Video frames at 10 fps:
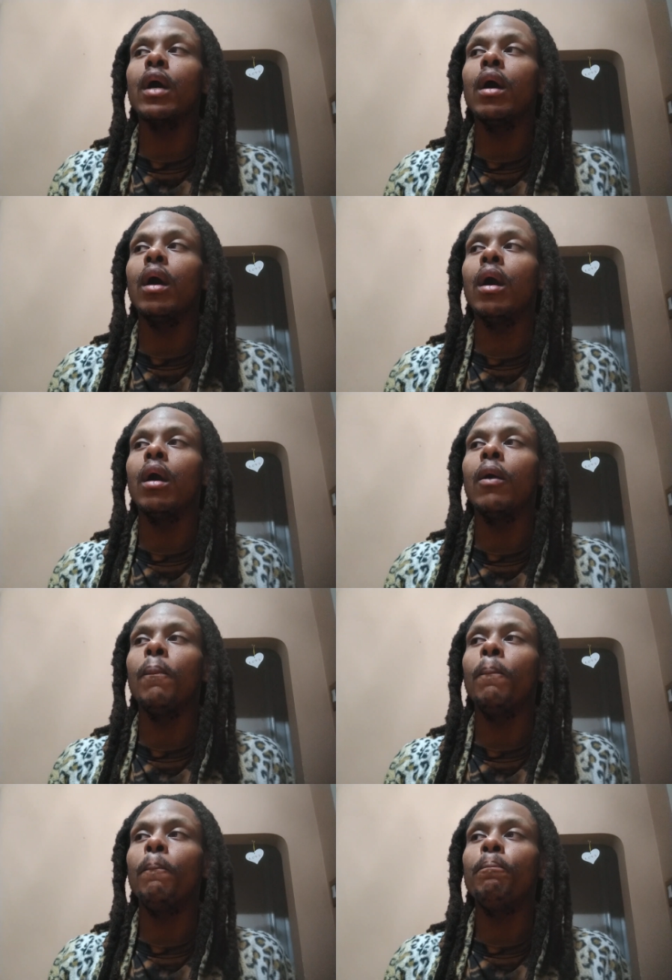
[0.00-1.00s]

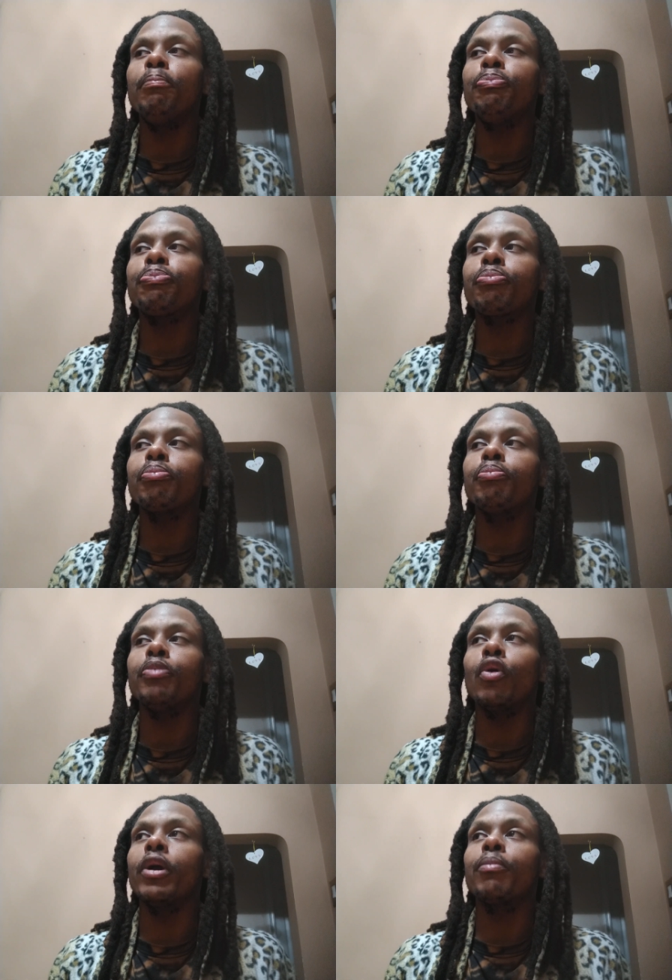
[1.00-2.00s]
Um,
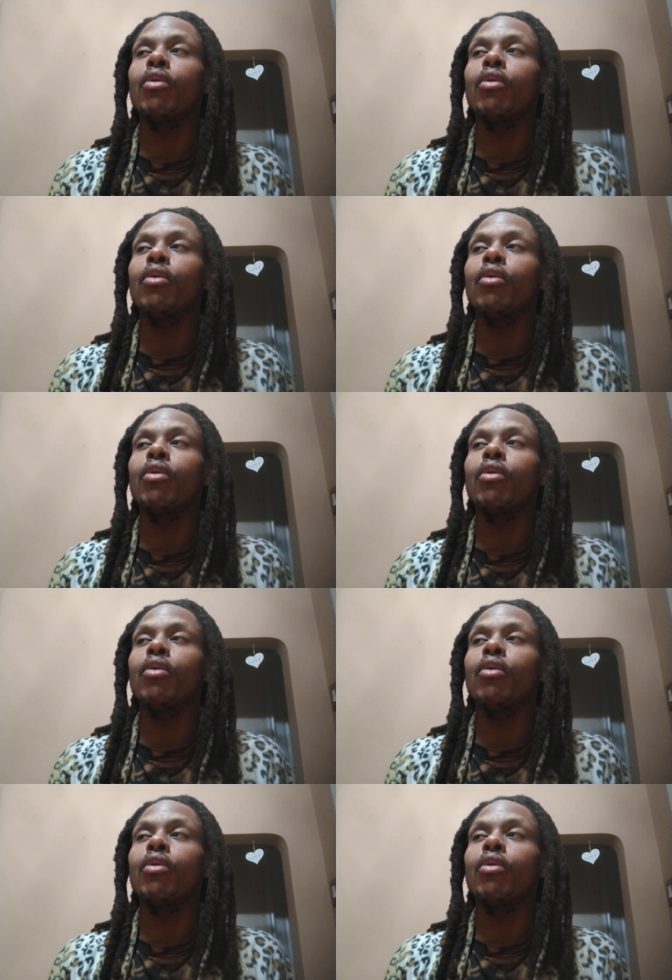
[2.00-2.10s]
the only